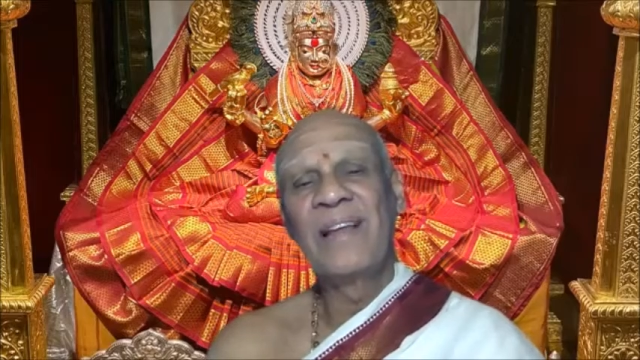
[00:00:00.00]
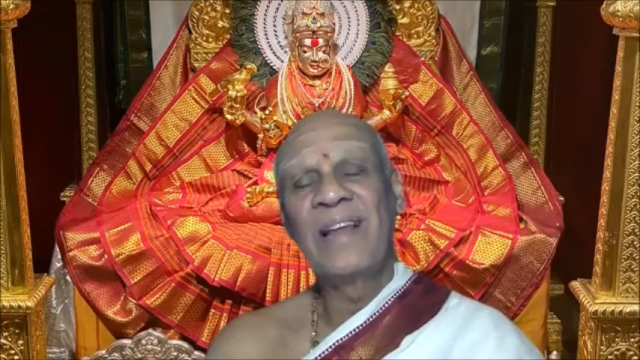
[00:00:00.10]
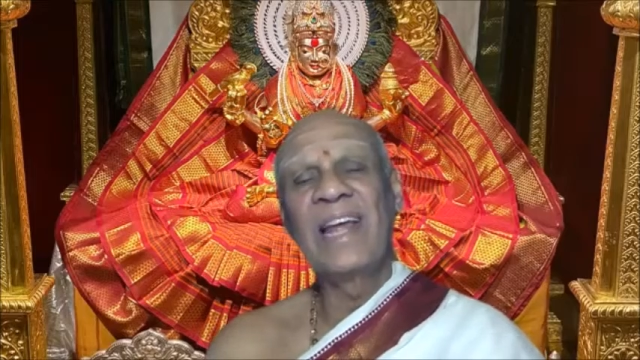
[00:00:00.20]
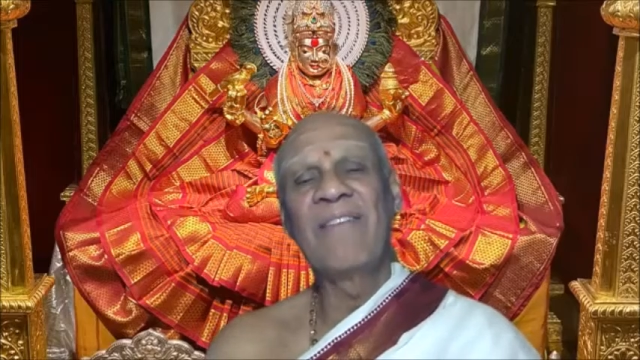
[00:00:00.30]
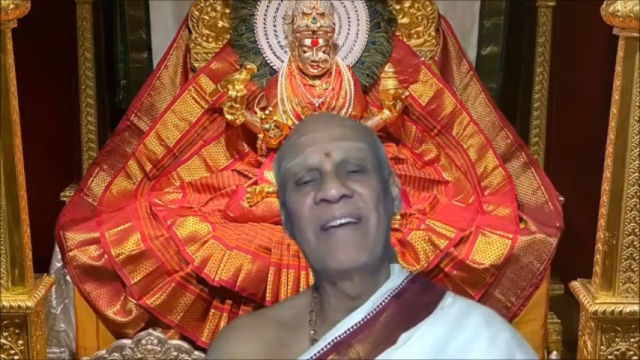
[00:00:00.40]

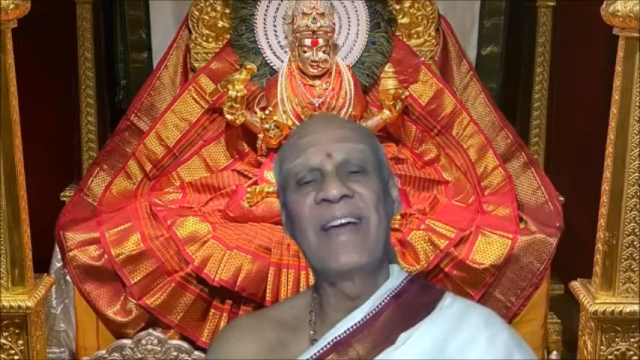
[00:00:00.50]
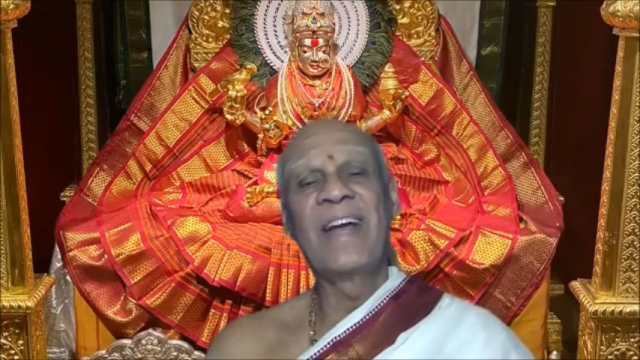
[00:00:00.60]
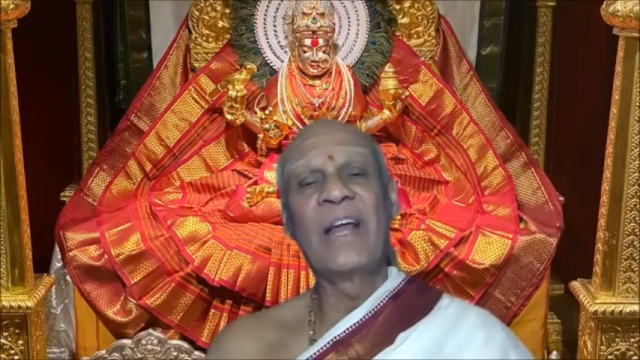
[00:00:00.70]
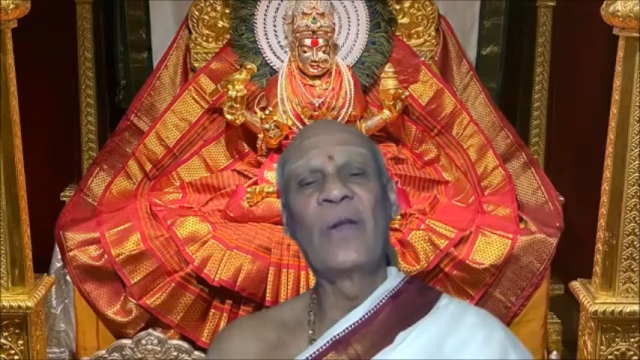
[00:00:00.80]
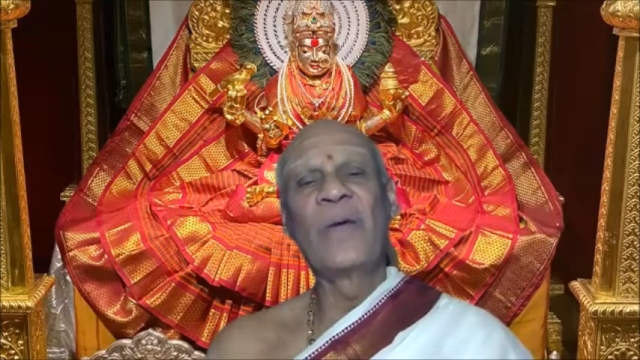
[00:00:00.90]
Like
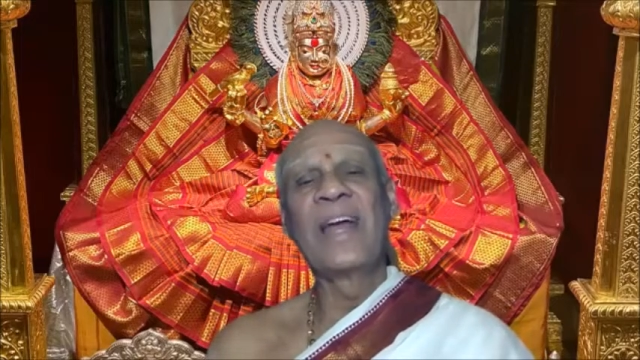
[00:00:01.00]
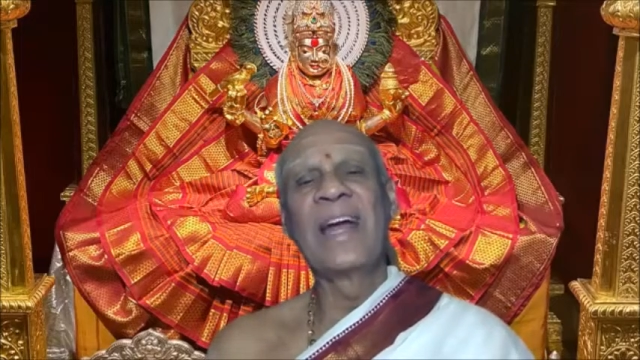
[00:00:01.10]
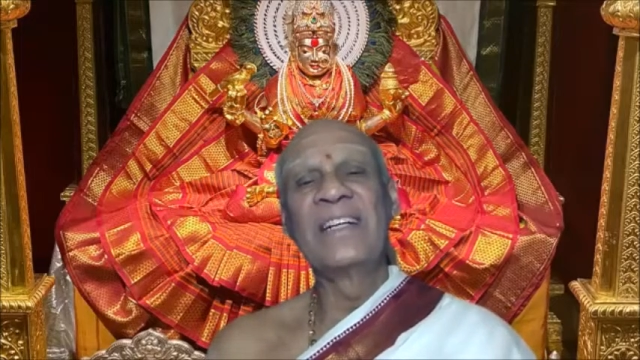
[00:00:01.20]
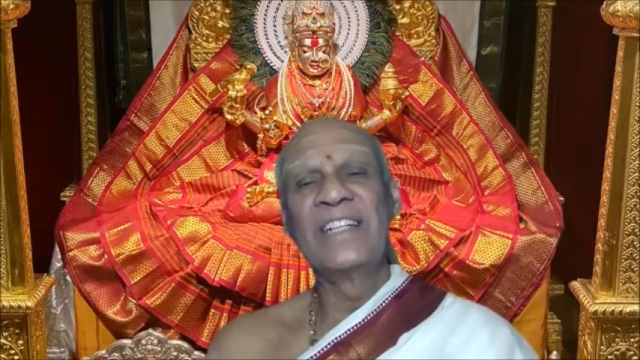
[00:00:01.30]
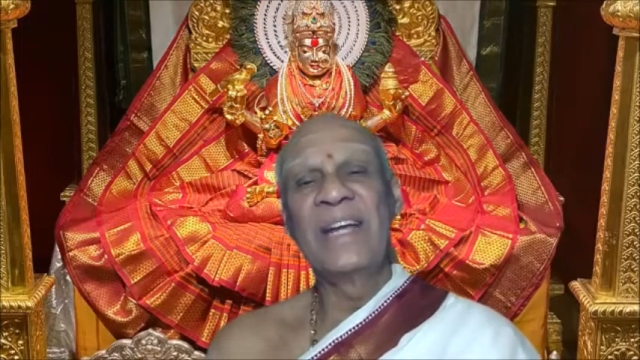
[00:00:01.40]
waker looking
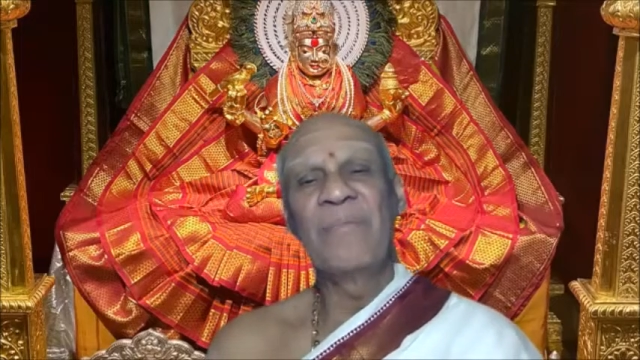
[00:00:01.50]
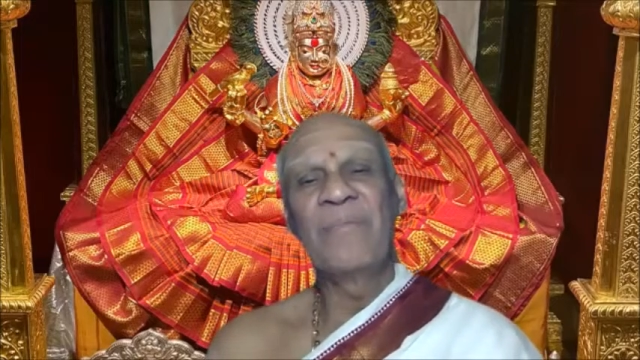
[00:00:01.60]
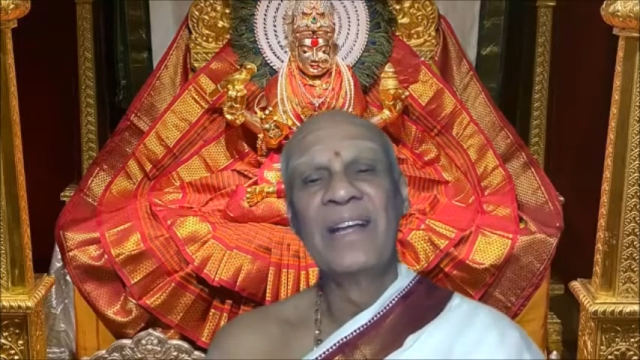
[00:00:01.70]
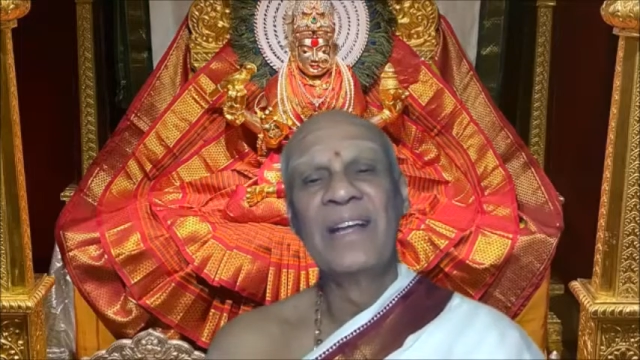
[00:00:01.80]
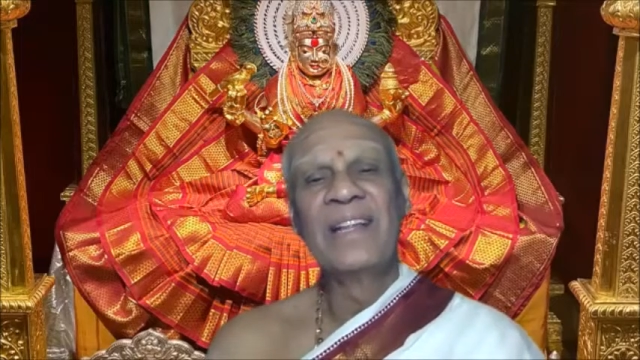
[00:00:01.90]
at
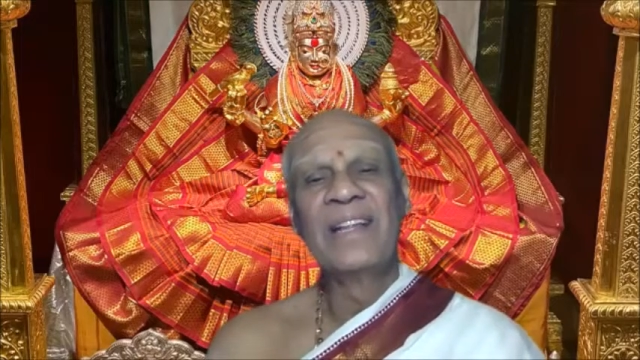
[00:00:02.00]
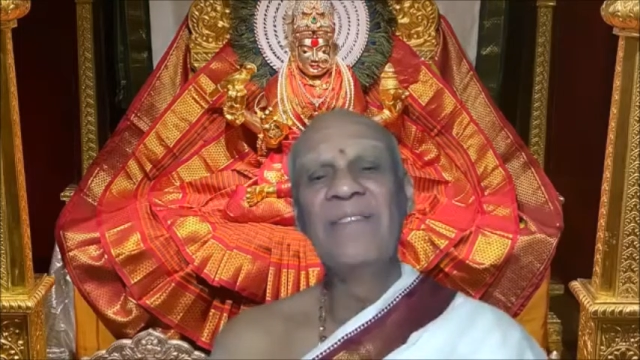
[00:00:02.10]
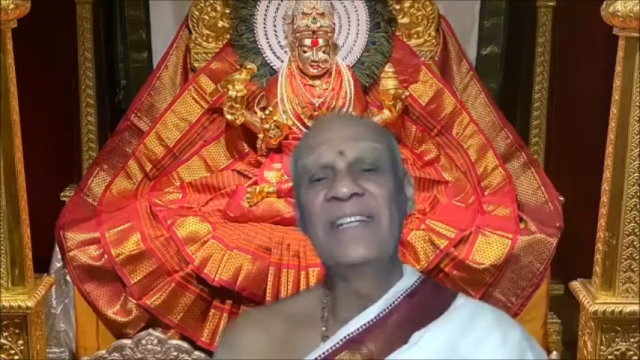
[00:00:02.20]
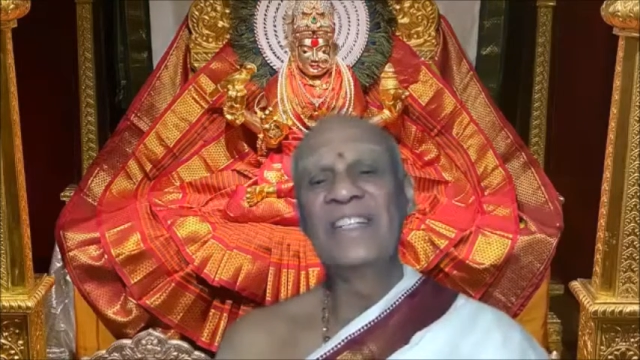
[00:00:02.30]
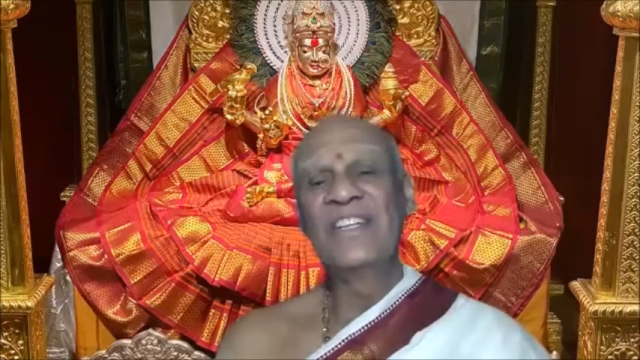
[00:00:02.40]
dream, the
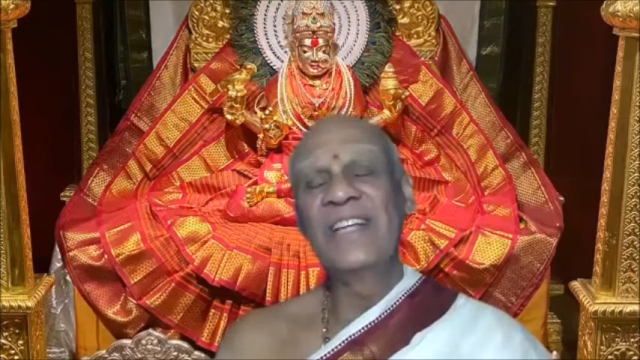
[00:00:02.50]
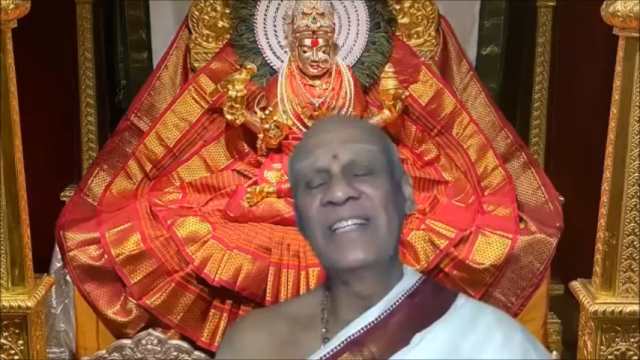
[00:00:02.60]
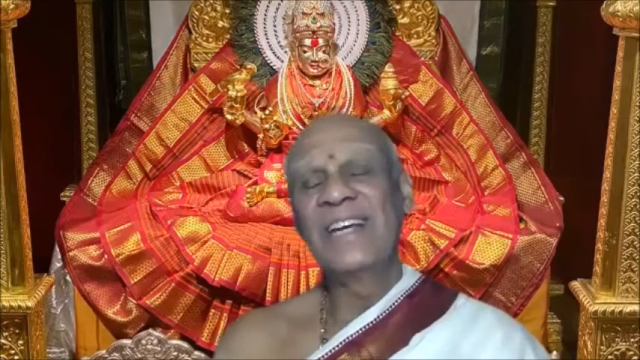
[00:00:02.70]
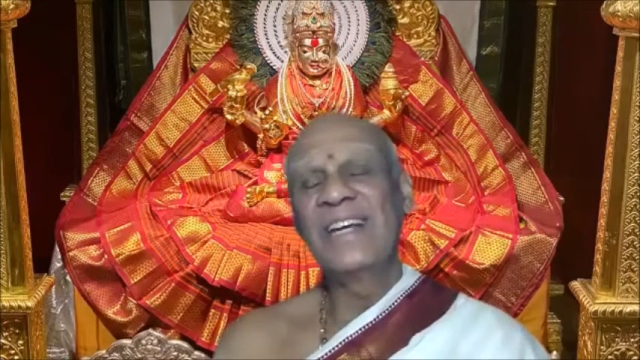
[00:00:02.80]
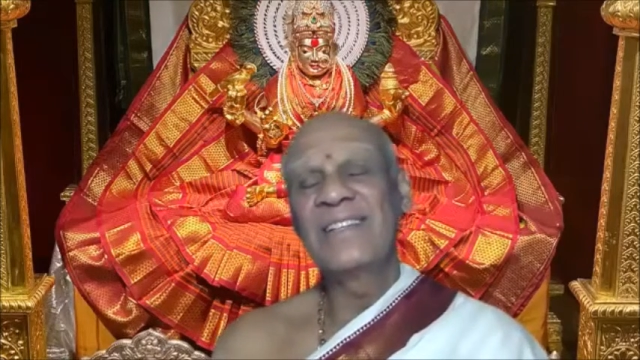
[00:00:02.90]
vision
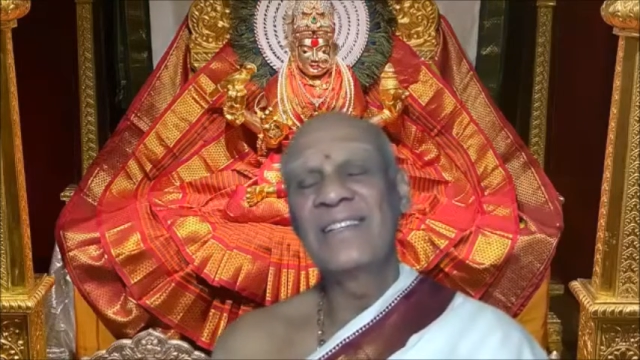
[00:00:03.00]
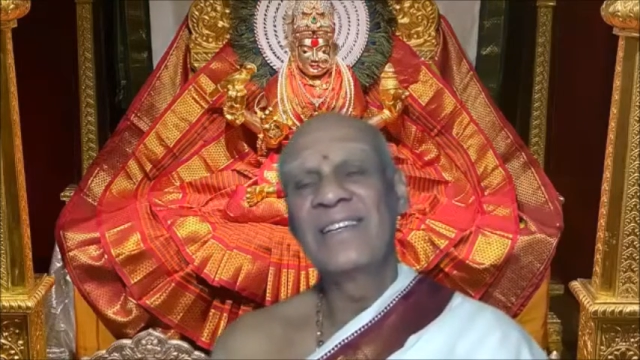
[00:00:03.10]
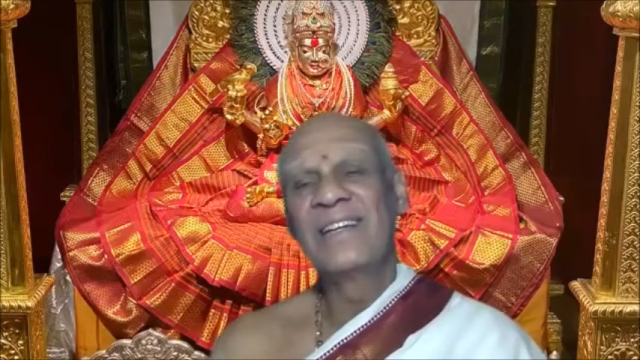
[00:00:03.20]
changes.